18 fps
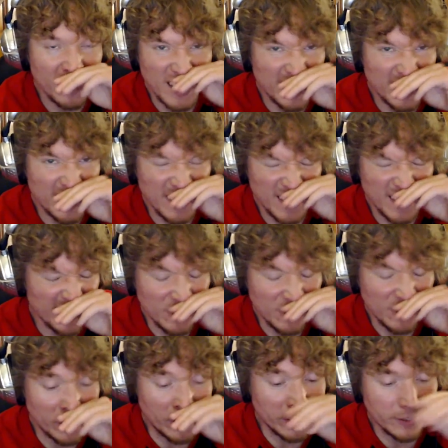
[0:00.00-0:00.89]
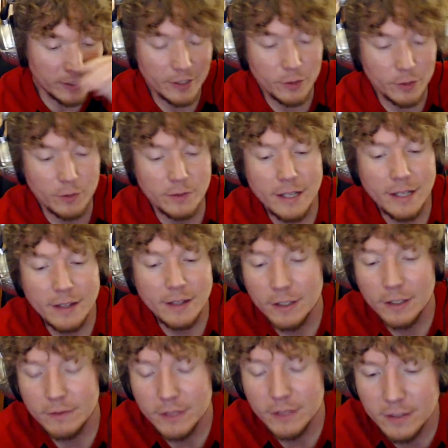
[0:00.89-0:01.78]
and the Genesis was at the
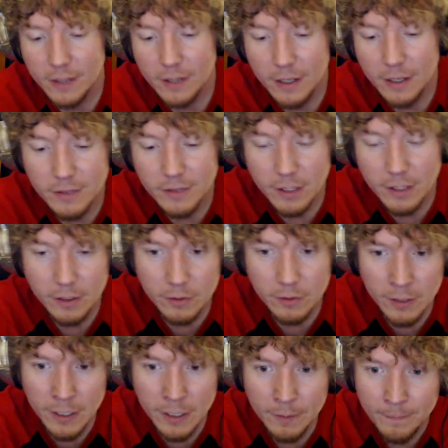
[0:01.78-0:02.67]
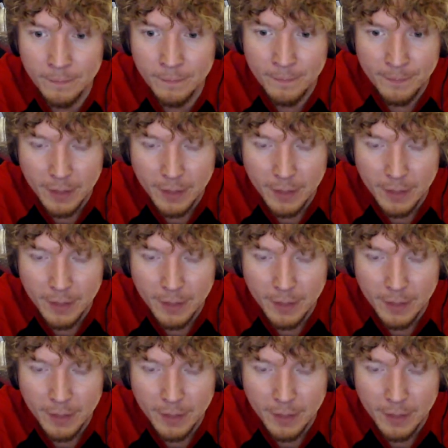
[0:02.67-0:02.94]
end of its life cycle, and